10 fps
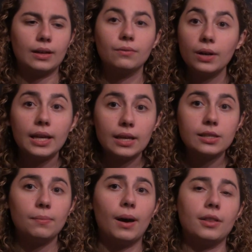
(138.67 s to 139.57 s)

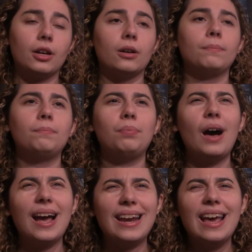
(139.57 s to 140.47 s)
Rinian's mother,
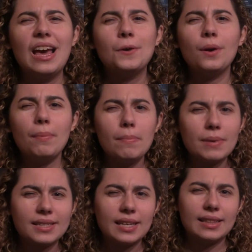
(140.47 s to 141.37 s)
but we've been
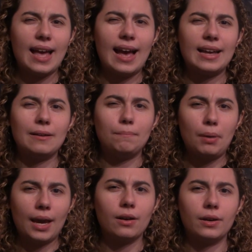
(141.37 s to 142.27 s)
missing that
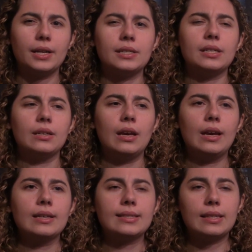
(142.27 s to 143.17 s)
parent
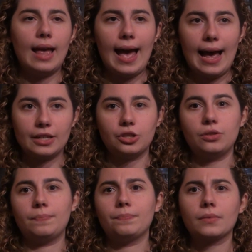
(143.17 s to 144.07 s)
slash
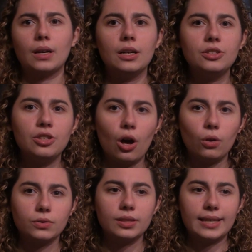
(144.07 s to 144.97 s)

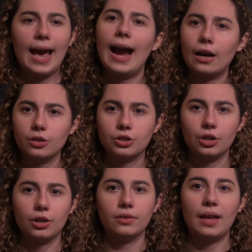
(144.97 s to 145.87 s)
adult
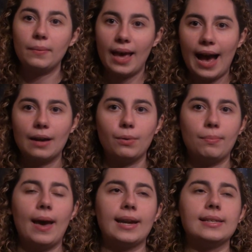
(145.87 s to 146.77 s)
character that we had with
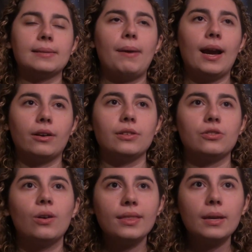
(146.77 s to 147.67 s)
Maddie's parents.
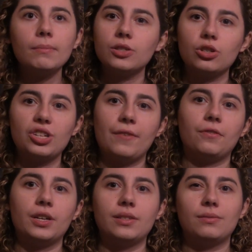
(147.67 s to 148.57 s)
So I think Mr.
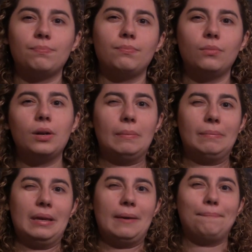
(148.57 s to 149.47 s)
Jefferies wouldn't
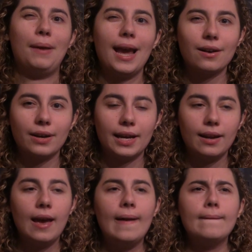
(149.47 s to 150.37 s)
be a
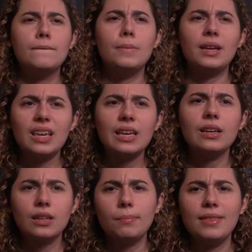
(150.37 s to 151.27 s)
parent, but
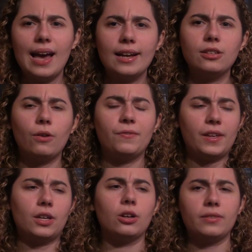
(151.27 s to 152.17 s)
he could be that adult
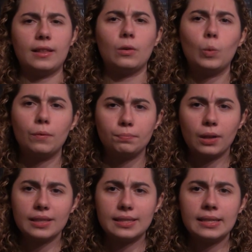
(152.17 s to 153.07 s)
figure that the
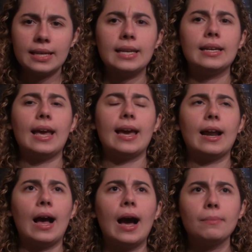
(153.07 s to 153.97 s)
Wolfbloods need, and
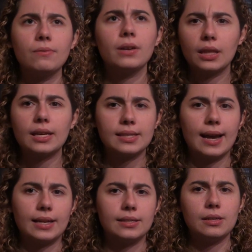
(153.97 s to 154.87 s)
I'm really
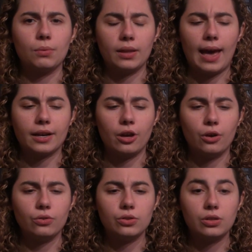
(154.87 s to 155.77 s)
excited to see where that
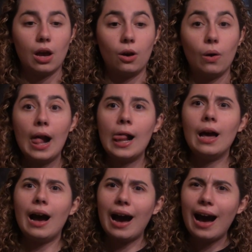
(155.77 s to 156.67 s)
goes. So
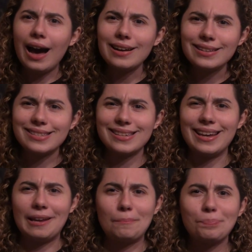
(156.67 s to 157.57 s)

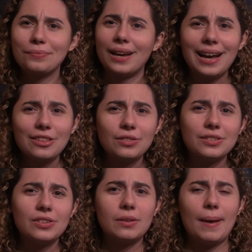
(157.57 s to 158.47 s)
honestly, I thought
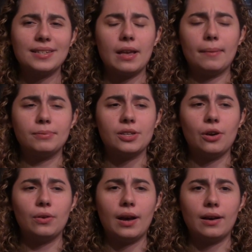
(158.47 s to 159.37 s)
this was the best
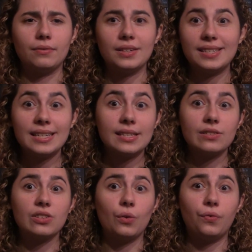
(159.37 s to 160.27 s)
episode of the
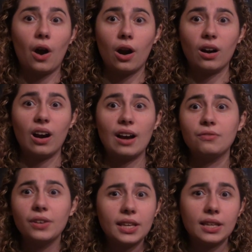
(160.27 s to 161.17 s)
season so far. I
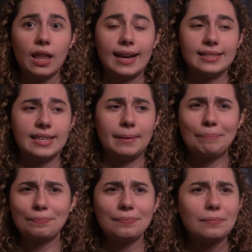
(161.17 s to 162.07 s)
really liked it.